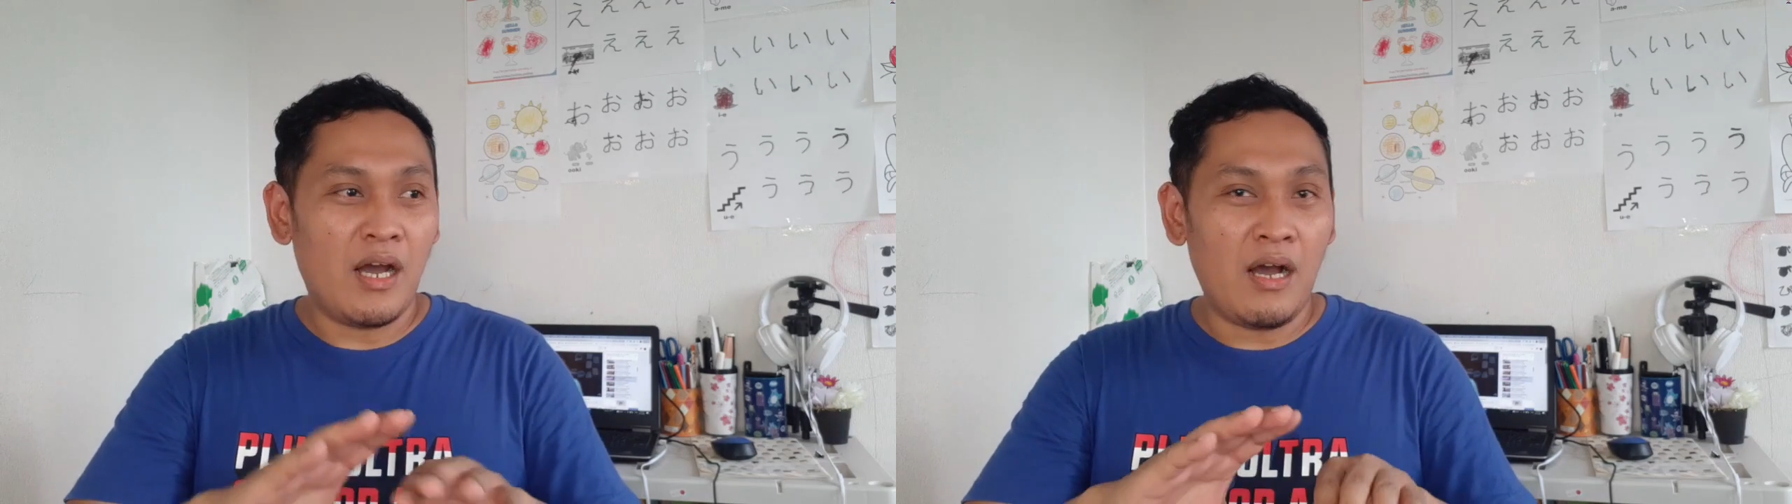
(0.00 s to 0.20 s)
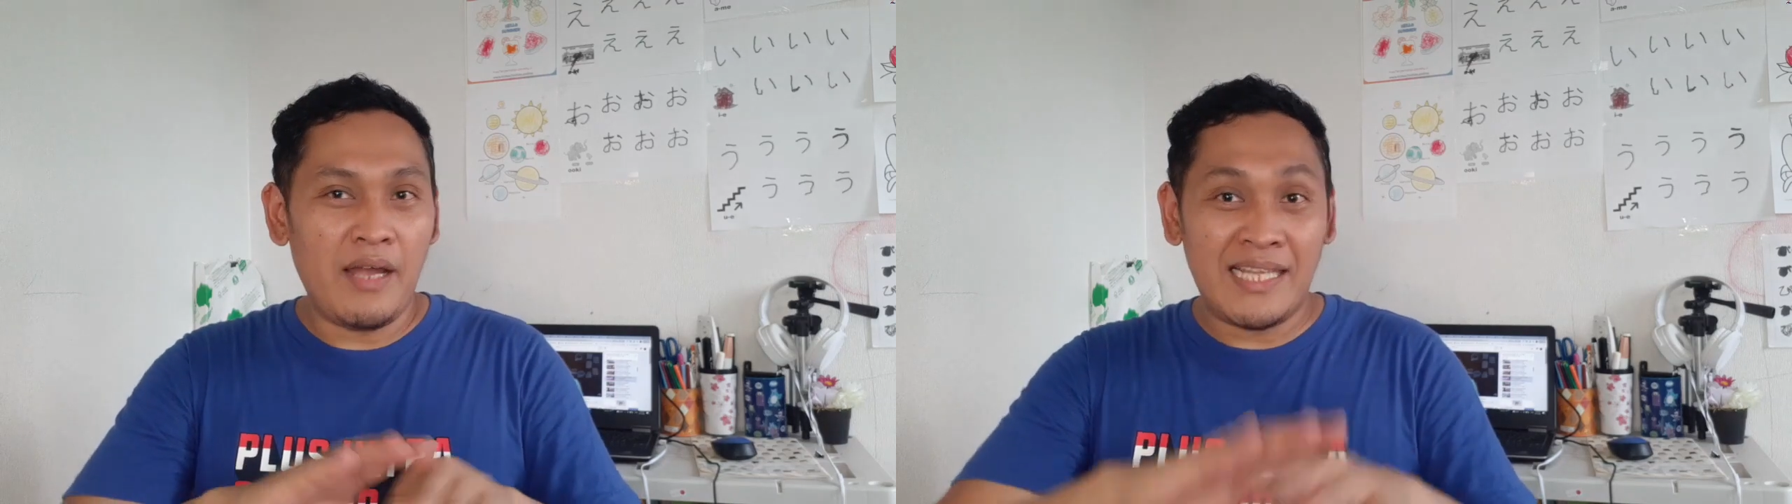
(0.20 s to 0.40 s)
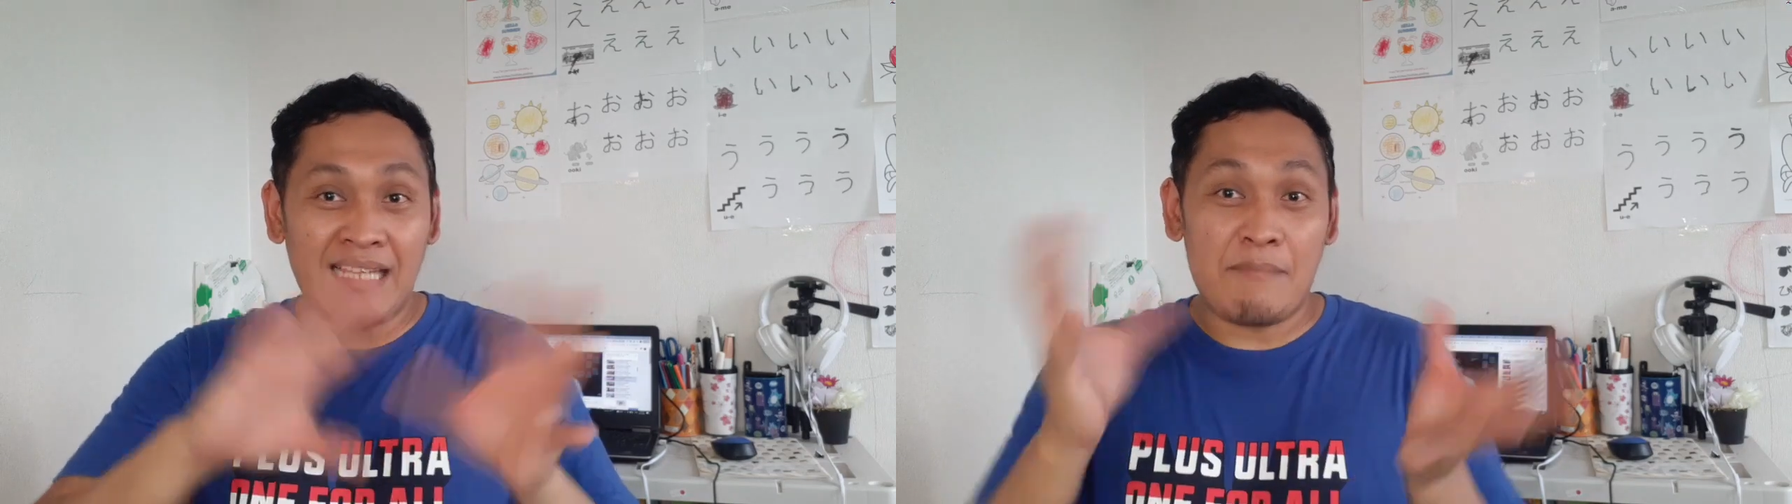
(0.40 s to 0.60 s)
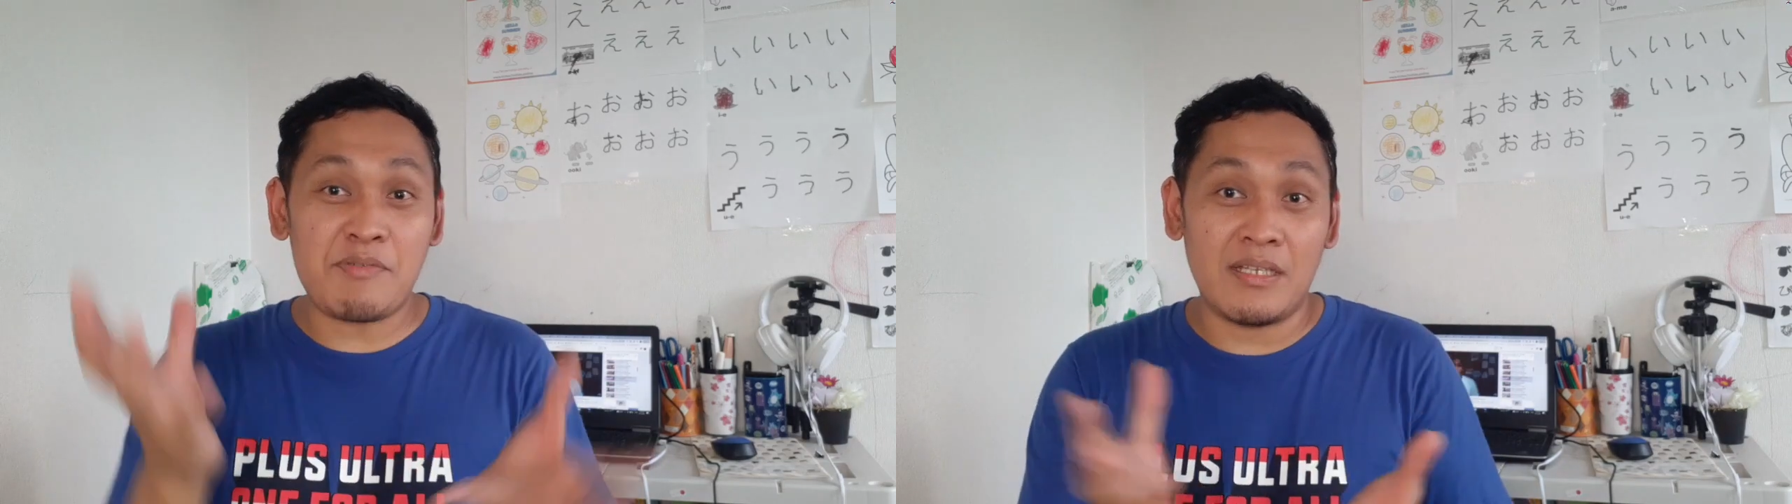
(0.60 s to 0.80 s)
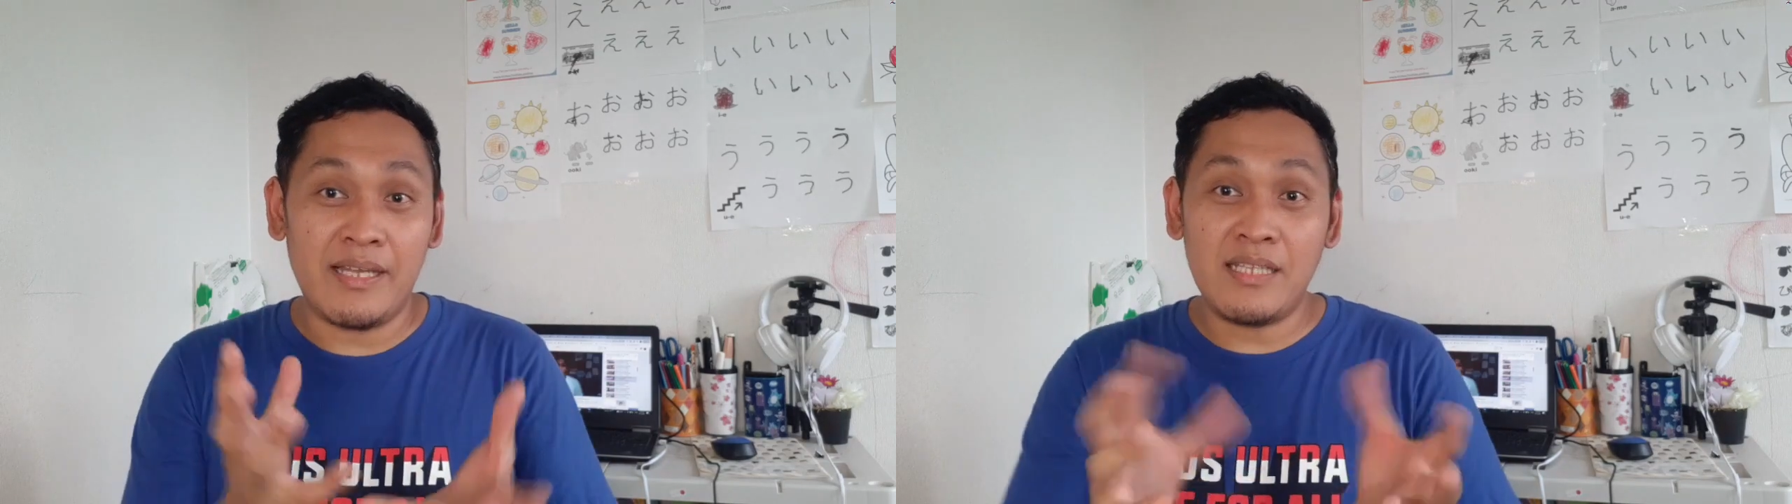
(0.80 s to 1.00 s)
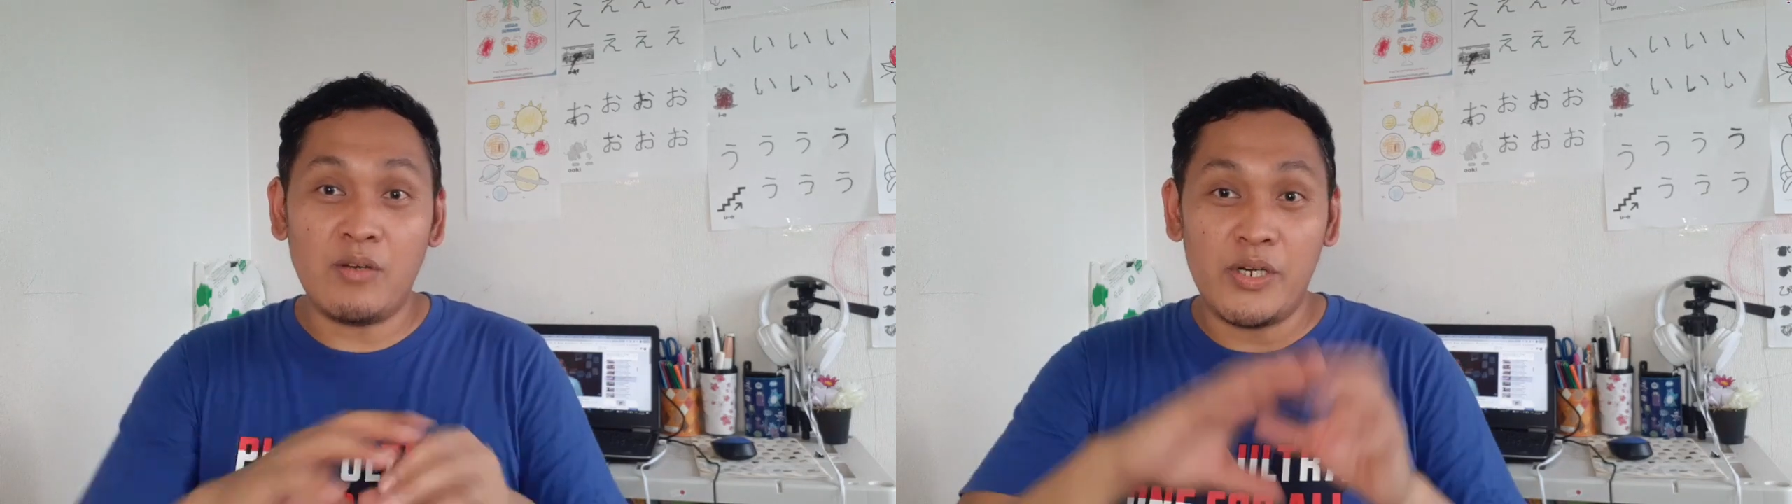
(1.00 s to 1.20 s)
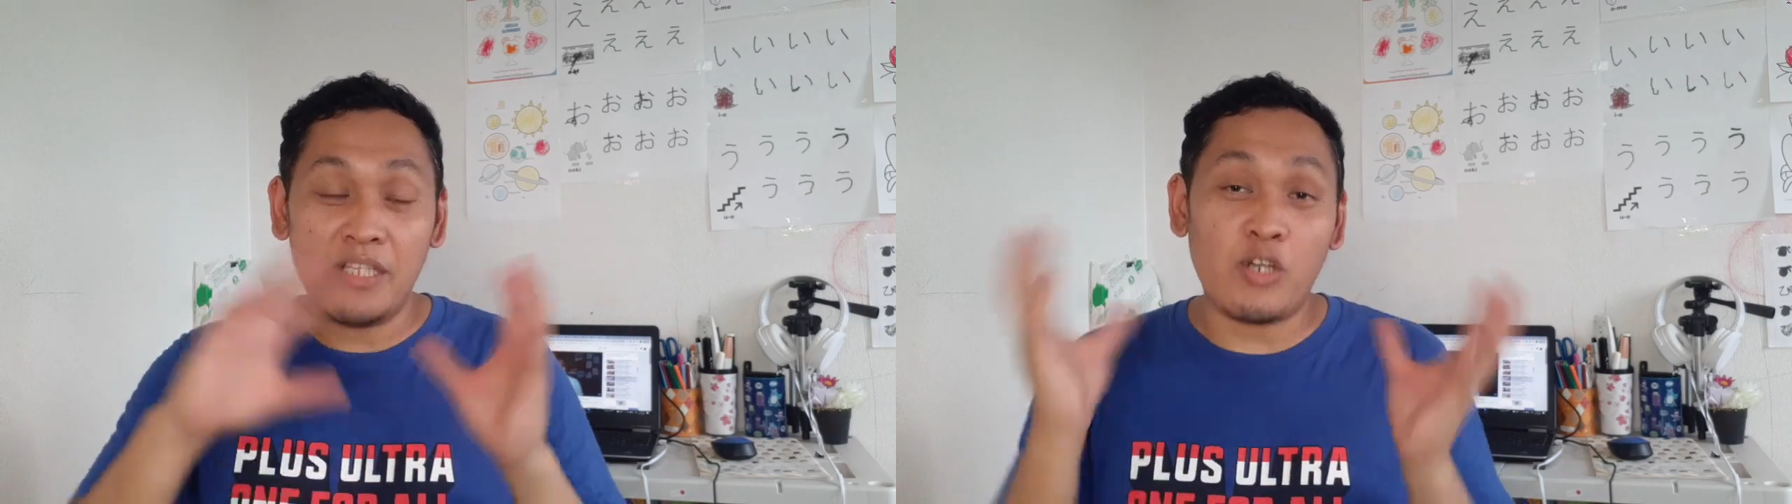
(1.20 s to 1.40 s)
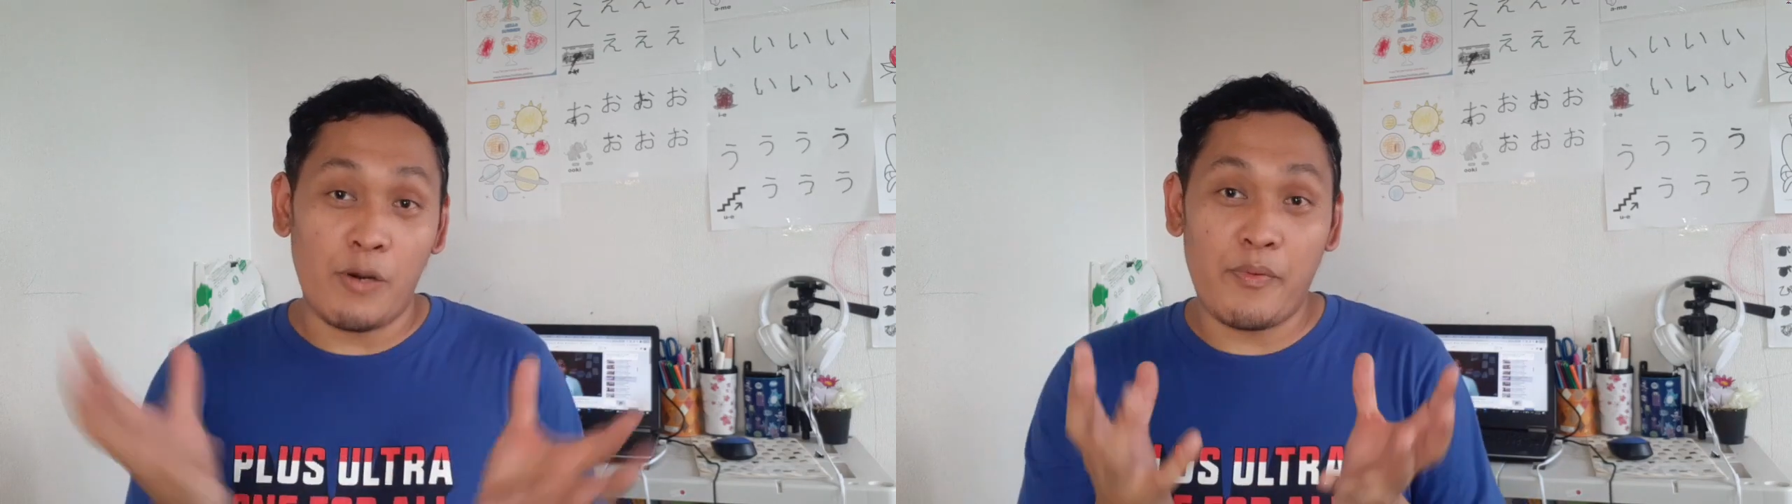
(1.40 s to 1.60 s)
encapsulate or
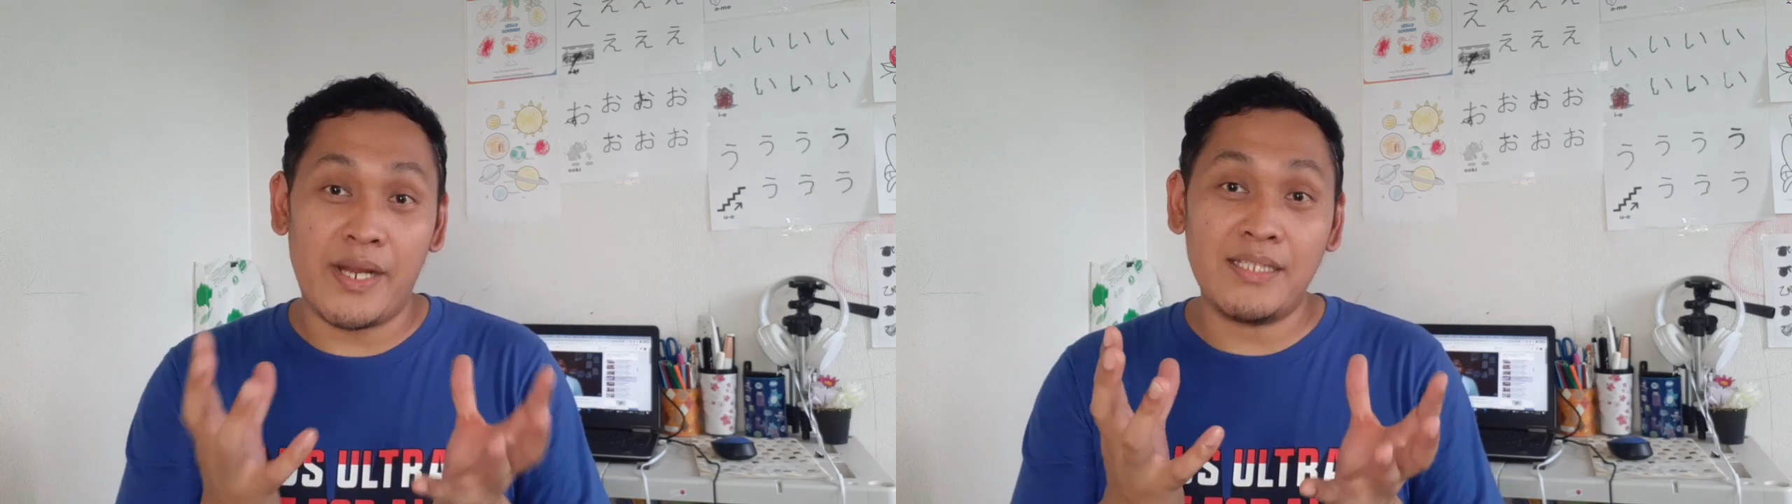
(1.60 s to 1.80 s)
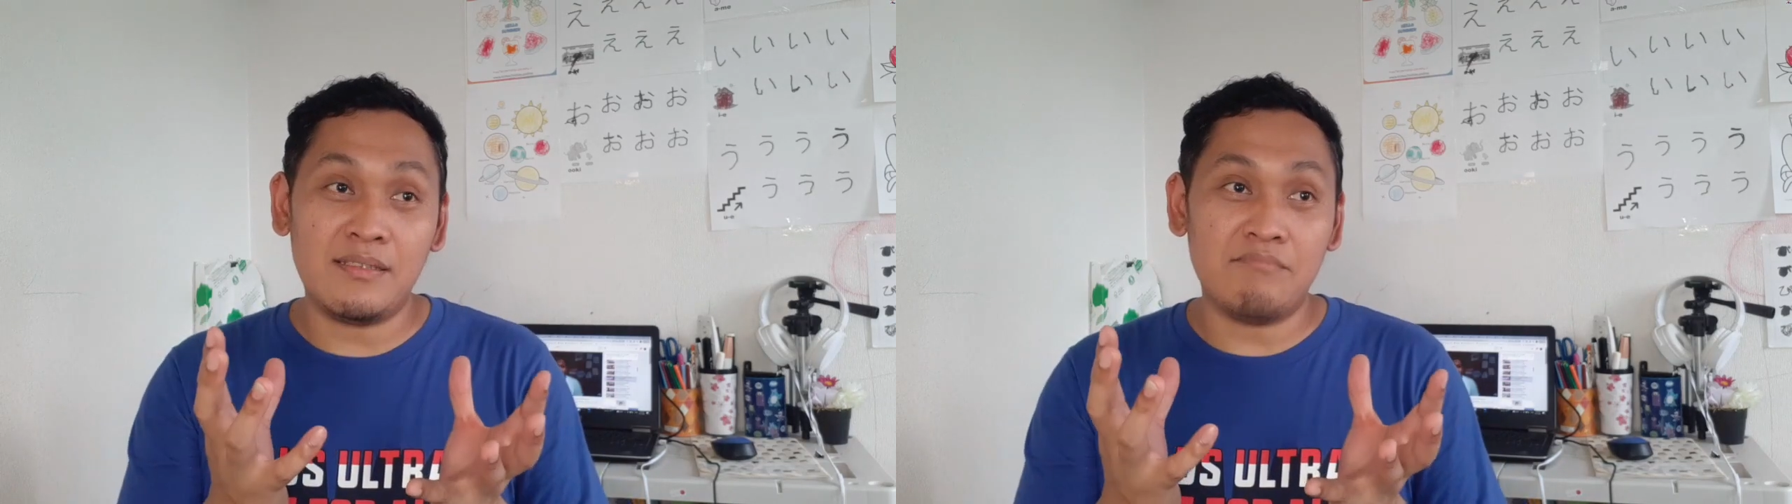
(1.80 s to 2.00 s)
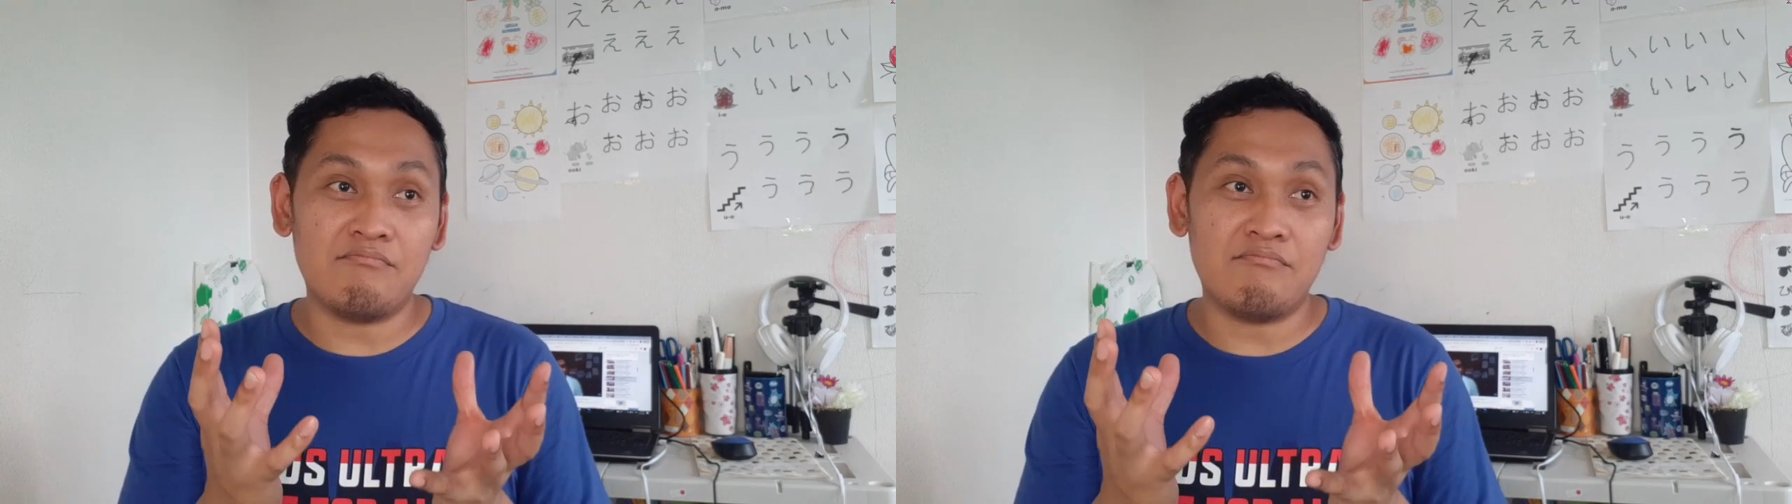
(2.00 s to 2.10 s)
incorporate